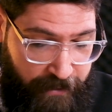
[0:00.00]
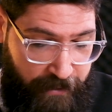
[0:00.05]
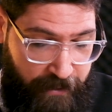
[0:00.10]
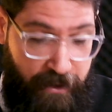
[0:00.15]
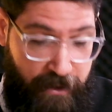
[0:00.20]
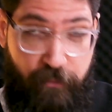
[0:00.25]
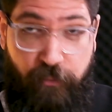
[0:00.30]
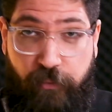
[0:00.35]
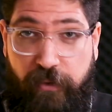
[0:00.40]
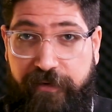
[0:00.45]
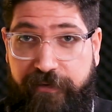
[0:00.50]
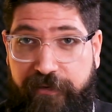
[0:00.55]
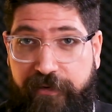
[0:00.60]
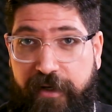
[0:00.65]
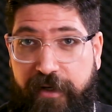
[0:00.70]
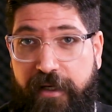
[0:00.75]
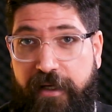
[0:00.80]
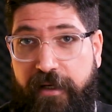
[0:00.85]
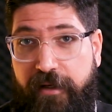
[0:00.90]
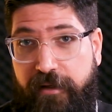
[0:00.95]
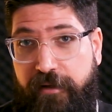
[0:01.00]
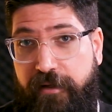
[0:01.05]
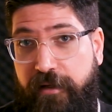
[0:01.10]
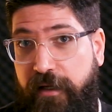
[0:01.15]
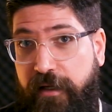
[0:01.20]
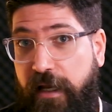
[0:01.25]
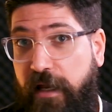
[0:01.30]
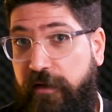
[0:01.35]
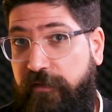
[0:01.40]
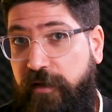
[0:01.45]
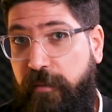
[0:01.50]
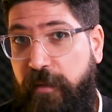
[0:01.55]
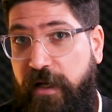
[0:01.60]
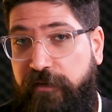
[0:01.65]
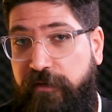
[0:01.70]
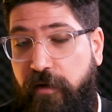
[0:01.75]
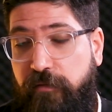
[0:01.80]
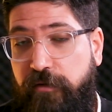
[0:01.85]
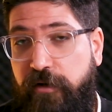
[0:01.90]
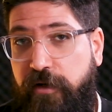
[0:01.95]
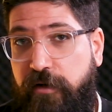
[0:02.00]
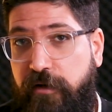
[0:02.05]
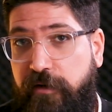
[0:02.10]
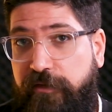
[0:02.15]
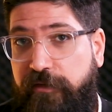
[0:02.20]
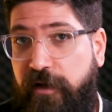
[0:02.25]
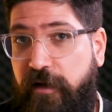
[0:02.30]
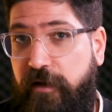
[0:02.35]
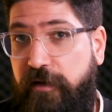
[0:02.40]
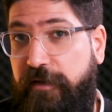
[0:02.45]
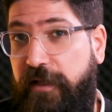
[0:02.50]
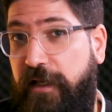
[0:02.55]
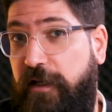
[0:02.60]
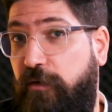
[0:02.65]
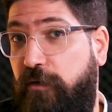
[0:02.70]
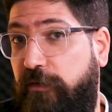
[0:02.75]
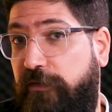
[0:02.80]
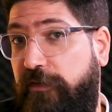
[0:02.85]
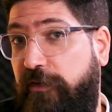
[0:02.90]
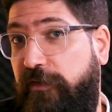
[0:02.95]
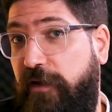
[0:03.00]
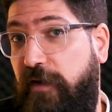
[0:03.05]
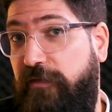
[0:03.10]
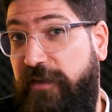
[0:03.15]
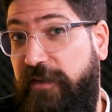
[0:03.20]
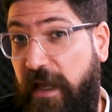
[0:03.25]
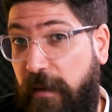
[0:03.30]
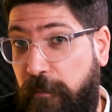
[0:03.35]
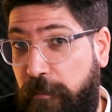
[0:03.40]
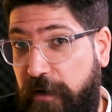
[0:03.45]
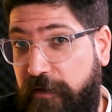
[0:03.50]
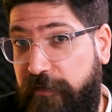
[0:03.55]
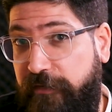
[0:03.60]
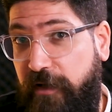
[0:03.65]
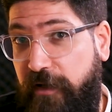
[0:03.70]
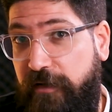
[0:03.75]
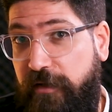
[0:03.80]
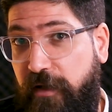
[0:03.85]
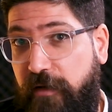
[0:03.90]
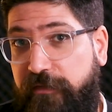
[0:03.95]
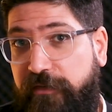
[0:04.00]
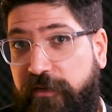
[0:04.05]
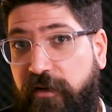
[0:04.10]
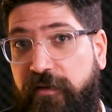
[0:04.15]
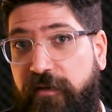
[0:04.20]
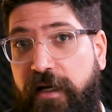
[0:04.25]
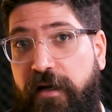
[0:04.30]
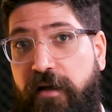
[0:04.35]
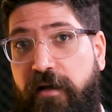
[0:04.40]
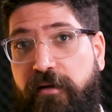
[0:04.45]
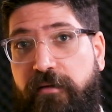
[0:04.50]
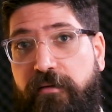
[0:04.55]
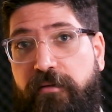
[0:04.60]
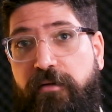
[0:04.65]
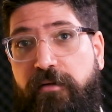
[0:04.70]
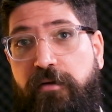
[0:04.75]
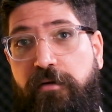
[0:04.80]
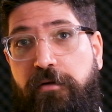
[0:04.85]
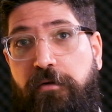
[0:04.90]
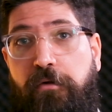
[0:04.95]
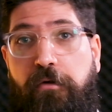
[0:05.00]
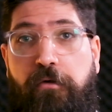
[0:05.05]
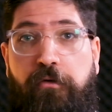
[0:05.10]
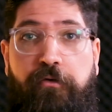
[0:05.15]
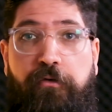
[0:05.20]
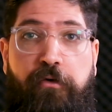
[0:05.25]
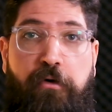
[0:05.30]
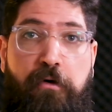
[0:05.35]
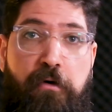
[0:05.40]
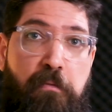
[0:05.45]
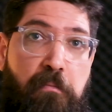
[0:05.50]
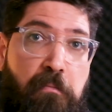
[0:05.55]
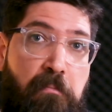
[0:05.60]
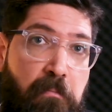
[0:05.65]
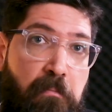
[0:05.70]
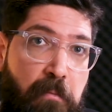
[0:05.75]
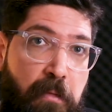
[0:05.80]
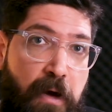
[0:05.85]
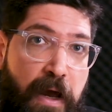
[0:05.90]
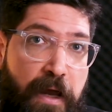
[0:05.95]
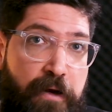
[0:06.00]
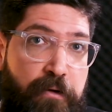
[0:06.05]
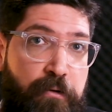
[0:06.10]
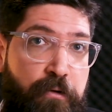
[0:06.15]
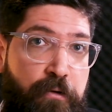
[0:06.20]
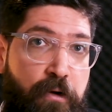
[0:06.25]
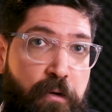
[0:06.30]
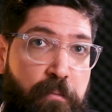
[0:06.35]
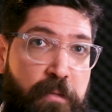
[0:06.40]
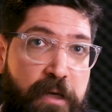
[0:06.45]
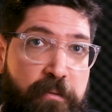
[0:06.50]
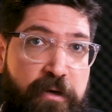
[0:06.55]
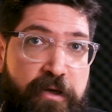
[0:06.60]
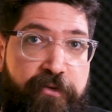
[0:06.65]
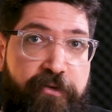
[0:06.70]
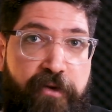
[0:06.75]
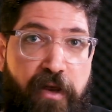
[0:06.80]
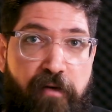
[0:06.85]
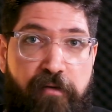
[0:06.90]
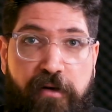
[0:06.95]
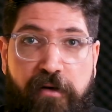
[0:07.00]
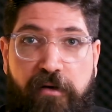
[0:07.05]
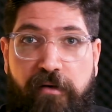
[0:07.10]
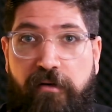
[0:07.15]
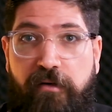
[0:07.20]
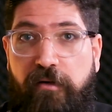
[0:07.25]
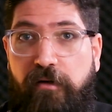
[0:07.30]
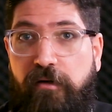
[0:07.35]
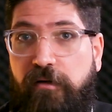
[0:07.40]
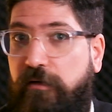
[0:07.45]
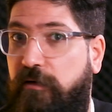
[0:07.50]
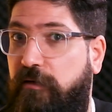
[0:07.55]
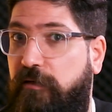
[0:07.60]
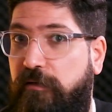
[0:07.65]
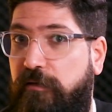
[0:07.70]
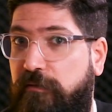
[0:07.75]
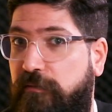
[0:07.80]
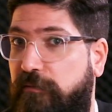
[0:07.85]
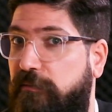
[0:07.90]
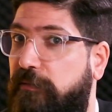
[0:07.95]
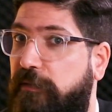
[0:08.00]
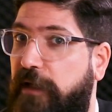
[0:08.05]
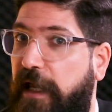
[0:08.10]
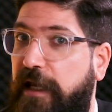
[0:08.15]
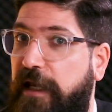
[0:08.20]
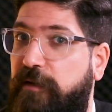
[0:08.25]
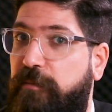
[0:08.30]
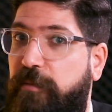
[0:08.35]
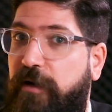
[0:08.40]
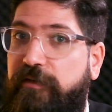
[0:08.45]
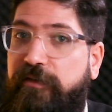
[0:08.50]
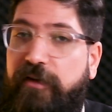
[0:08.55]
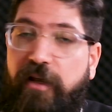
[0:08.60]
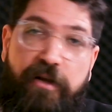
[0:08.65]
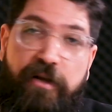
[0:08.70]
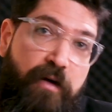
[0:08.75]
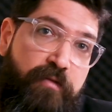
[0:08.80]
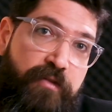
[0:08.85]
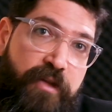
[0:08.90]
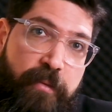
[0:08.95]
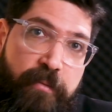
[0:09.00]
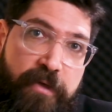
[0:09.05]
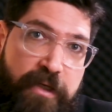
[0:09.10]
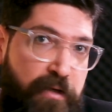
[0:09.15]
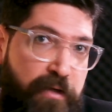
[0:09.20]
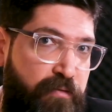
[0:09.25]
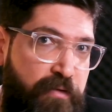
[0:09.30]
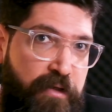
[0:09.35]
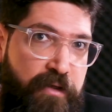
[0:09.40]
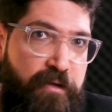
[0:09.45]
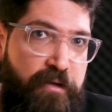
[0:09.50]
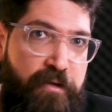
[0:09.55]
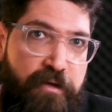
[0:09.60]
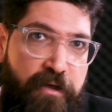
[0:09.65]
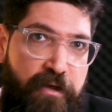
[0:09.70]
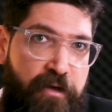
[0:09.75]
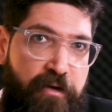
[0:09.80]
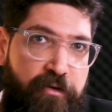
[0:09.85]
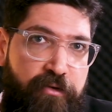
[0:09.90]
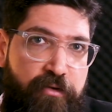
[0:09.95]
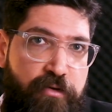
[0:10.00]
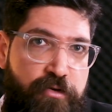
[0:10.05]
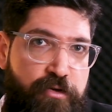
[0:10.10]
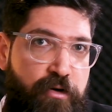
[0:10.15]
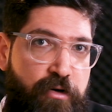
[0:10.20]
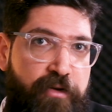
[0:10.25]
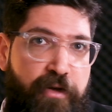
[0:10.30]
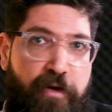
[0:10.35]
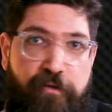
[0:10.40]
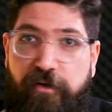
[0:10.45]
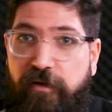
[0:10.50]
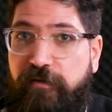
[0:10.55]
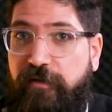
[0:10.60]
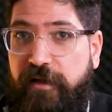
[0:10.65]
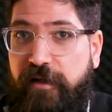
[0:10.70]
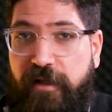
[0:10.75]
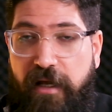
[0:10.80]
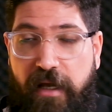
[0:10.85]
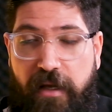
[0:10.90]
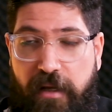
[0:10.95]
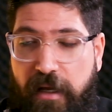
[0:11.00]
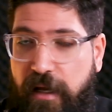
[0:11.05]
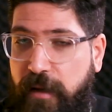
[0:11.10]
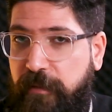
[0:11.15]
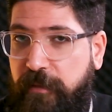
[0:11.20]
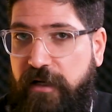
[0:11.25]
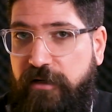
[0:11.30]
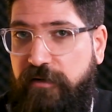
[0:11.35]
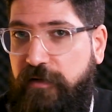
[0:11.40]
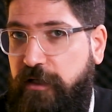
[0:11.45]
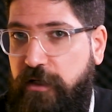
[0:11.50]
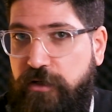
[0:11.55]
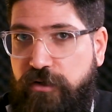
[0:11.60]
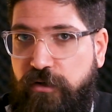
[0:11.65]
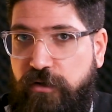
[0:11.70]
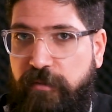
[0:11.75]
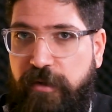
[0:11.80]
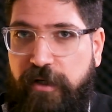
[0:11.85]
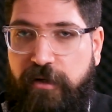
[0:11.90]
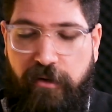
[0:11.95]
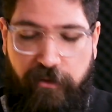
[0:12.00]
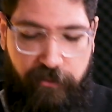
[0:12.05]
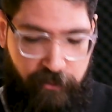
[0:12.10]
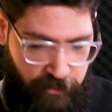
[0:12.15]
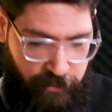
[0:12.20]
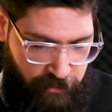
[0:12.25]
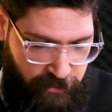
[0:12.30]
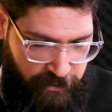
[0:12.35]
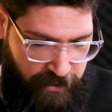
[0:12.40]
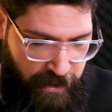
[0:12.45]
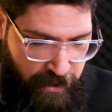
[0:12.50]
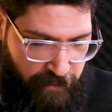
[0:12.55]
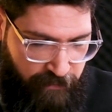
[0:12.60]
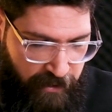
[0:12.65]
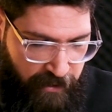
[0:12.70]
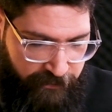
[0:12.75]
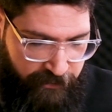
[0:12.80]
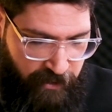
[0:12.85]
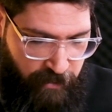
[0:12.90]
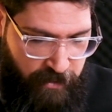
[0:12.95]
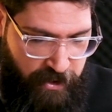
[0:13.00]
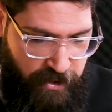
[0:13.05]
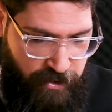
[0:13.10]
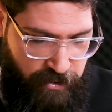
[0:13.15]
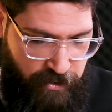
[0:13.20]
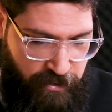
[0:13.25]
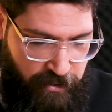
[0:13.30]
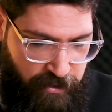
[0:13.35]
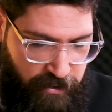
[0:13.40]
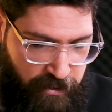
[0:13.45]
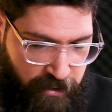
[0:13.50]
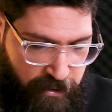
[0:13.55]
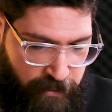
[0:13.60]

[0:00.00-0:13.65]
If we see the estimates of the Kurds there, they consist of 10% of Syria. So I don't know, maybe 7 or 8% of them live in the eastern shores of Euphrates. I'm not really sure because we don't have, as I mentioned,